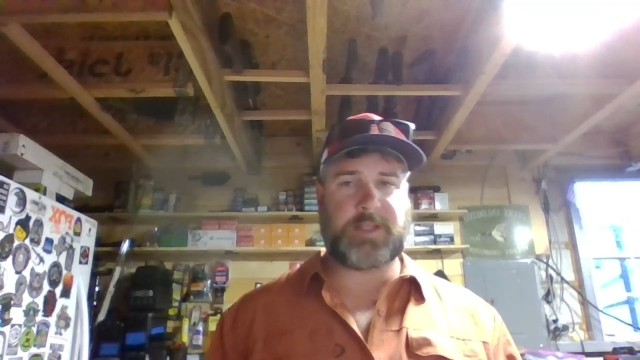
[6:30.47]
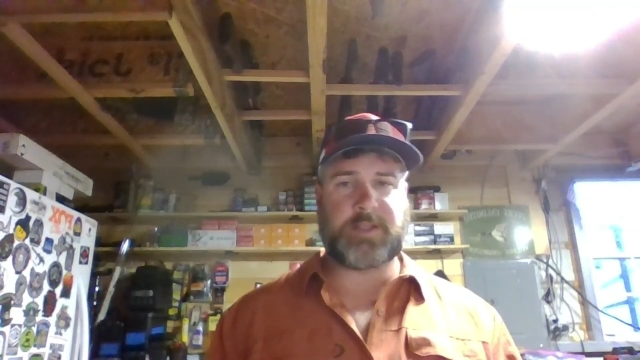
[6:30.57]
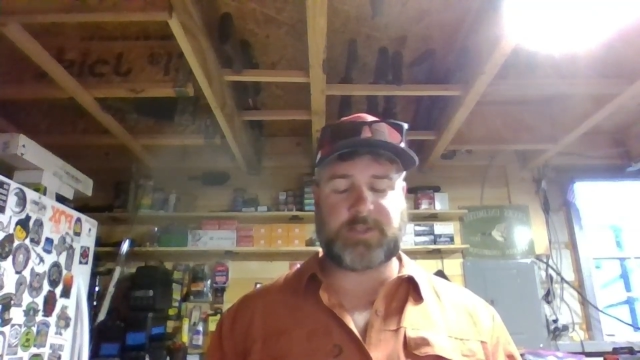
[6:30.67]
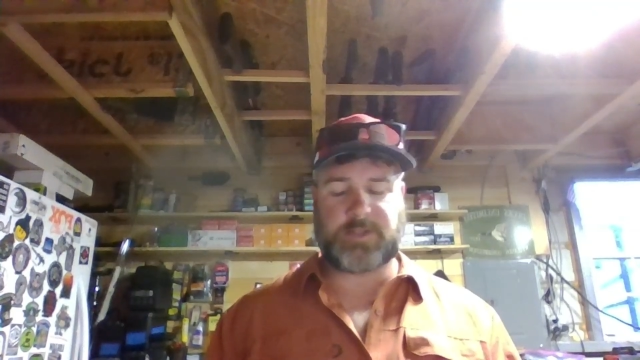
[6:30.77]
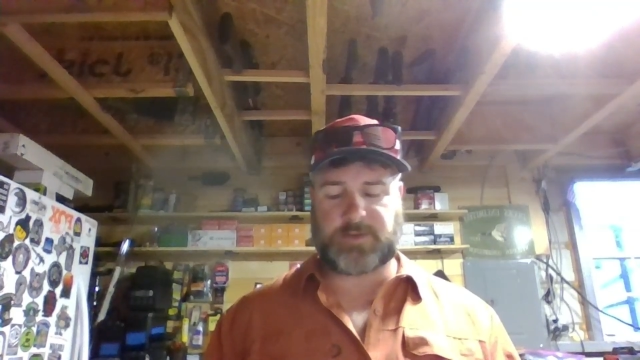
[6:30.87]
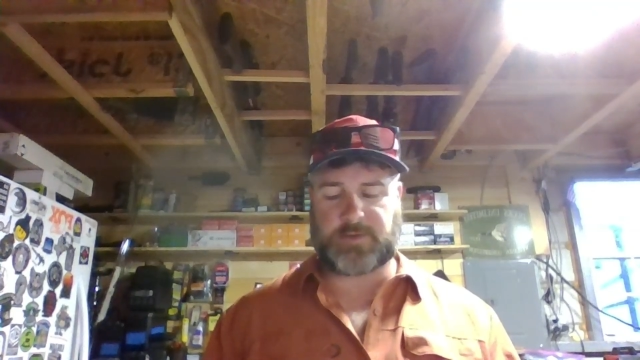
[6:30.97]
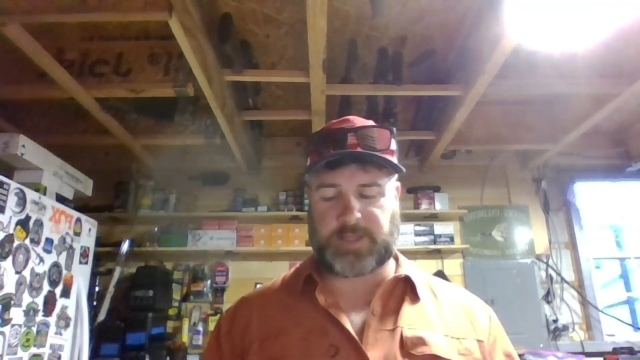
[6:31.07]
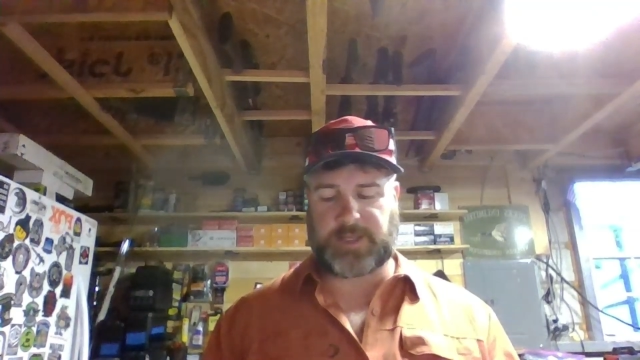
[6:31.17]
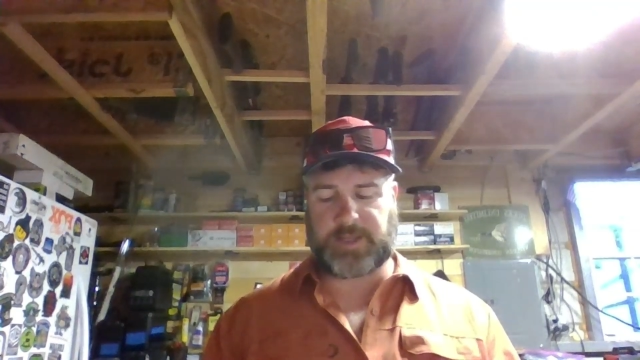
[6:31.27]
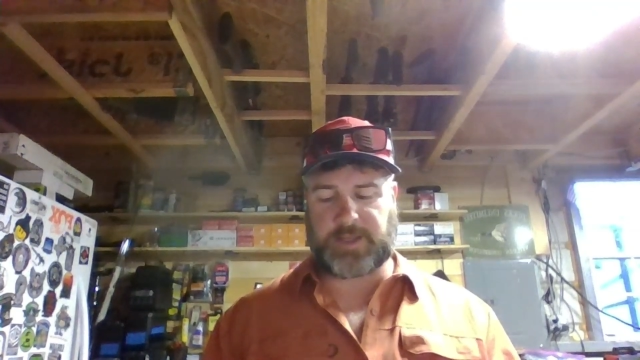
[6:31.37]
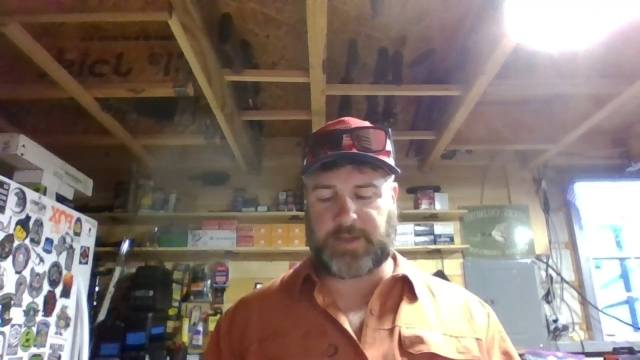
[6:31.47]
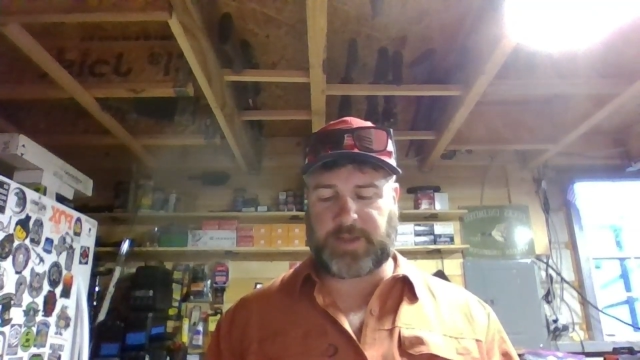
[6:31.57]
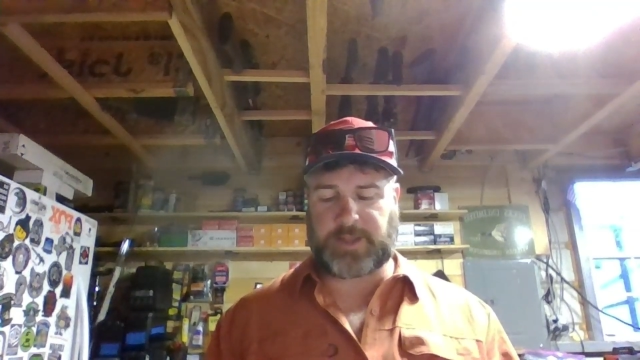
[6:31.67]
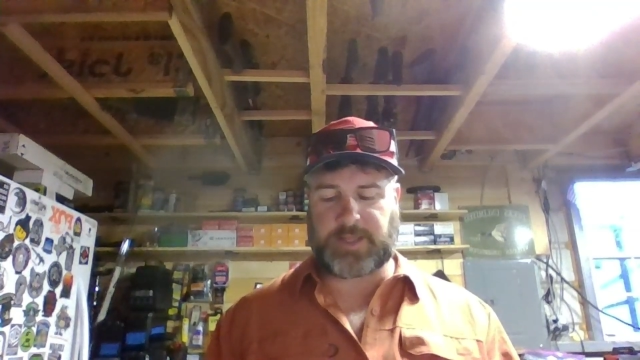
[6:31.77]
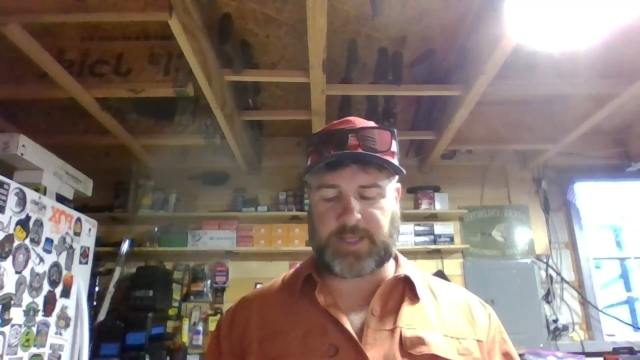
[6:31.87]
So
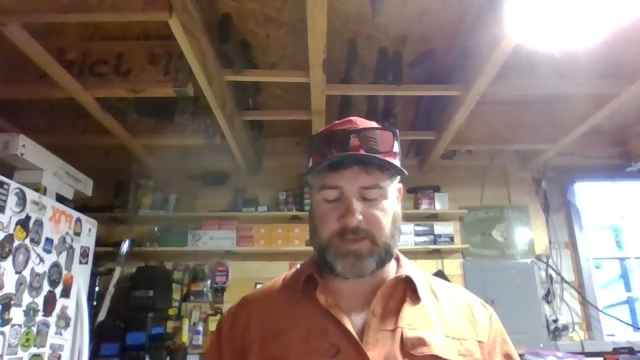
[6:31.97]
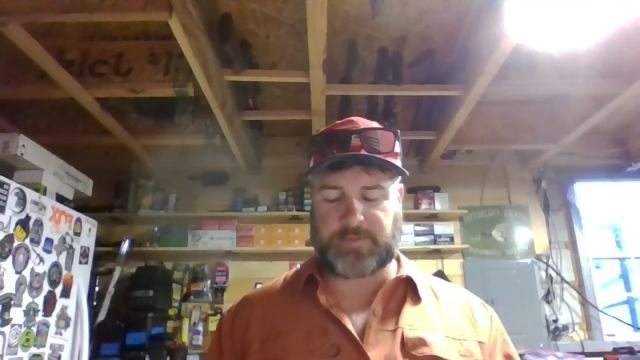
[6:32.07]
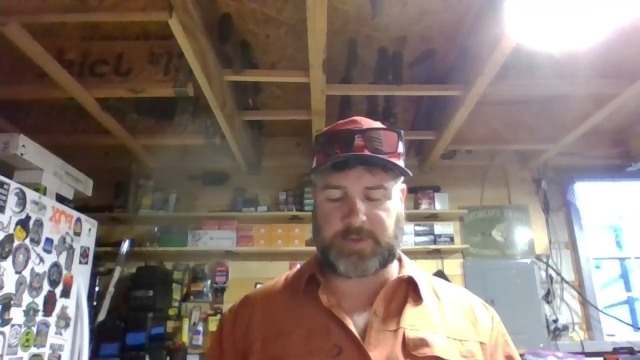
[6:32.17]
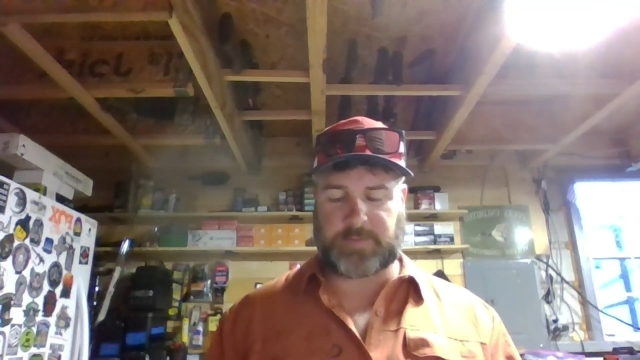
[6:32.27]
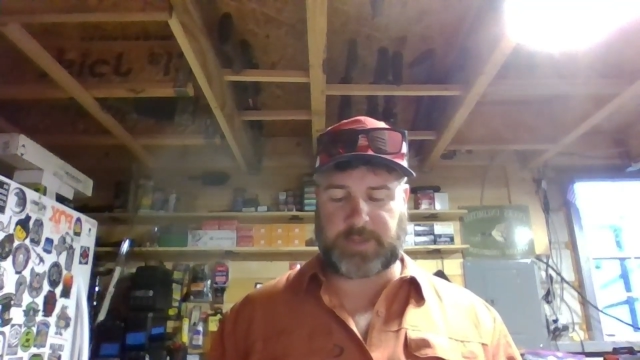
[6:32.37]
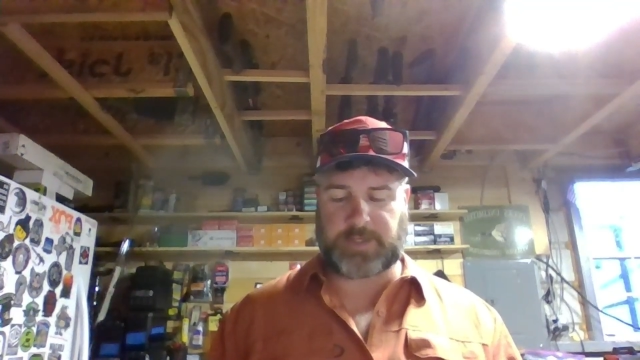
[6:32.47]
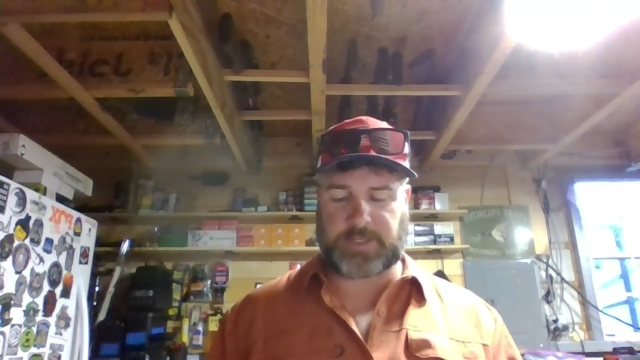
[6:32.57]
I think if depending